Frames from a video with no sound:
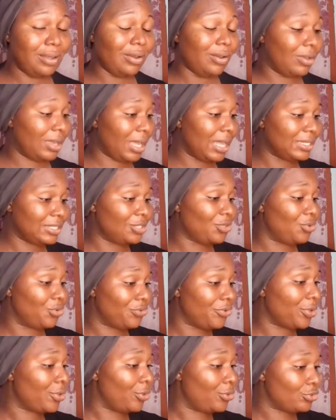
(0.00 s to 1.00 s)

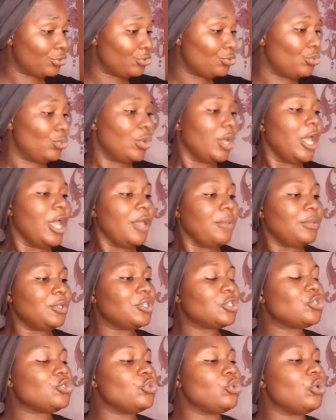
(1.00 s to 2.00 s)
category or so,
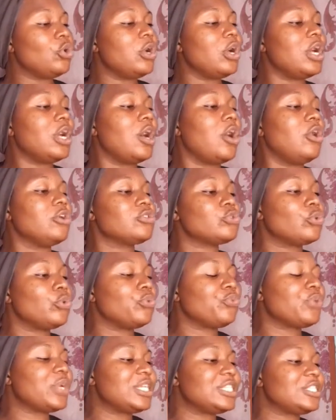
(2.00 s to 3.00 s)
because you
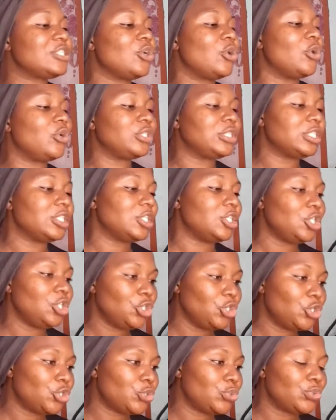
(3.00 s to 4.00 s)
also raised other
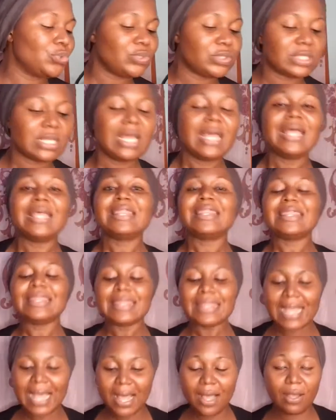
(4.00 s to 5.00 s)
issues.
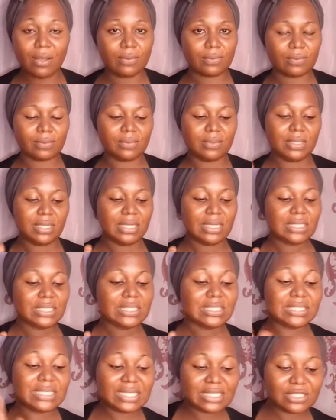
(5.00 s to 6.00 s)
Now,
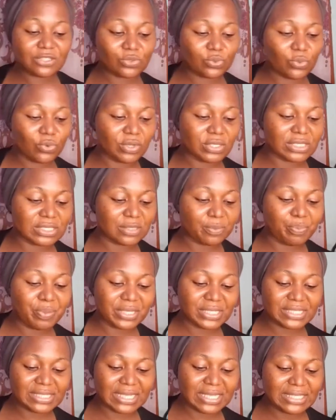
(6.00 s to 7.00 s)
this was the
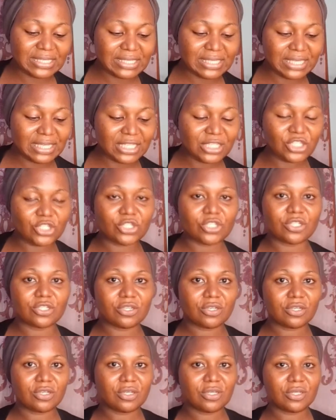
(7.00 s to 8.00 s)
percentage
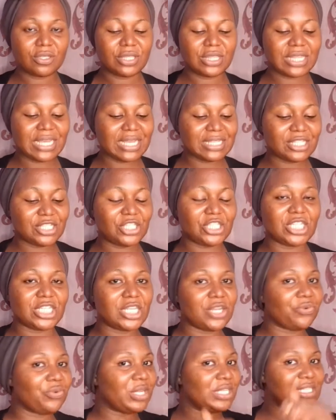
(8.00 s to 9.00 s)
that
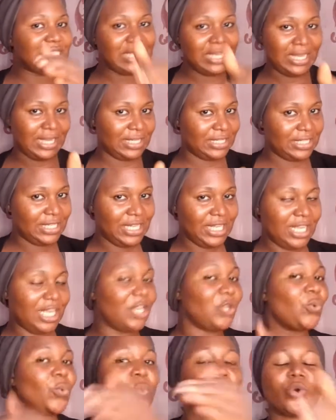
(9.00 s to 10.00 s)
generated
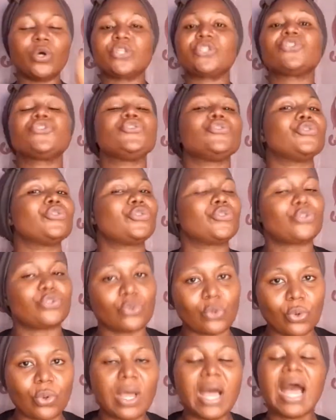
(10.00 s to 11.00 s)
in what you
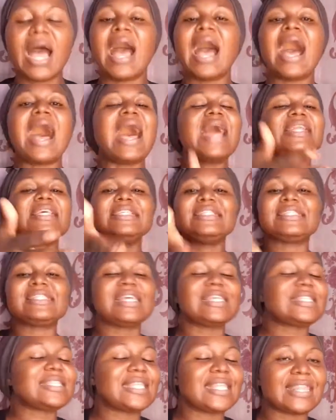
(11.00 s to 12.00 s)
saw. I didn't
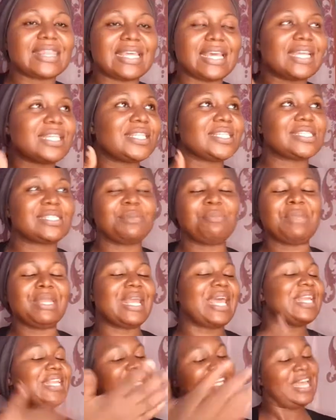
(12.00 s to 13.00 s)
state it there, doesn't mean
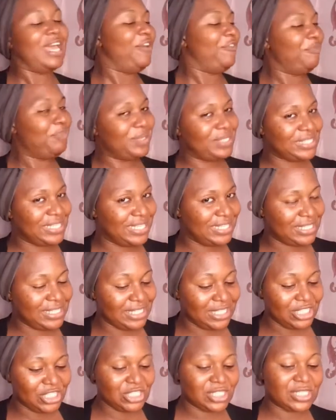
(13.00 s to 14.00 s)
I didn't have
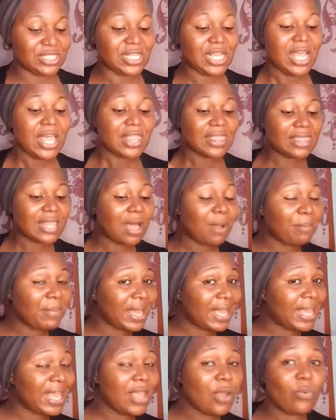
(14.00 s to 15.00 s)
percentages. Now
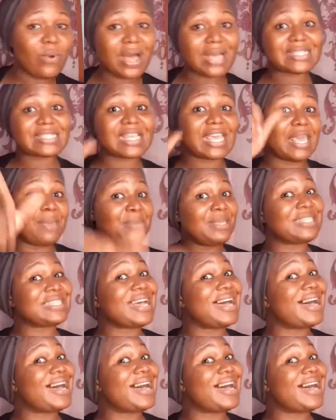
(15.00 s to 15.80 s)
my ewax came in